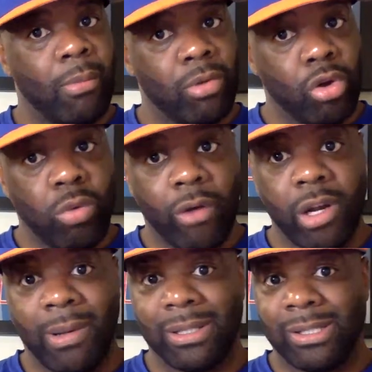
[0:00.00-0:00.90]
a little
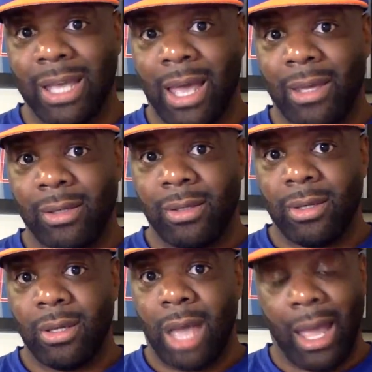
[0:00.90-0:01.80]
worried about this guy.
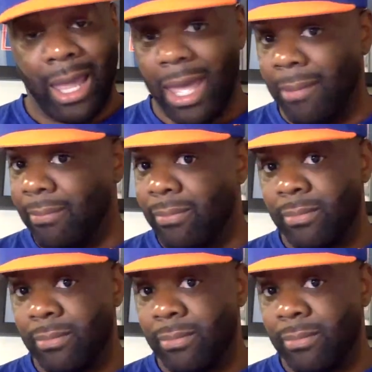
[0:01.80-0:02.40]
I am.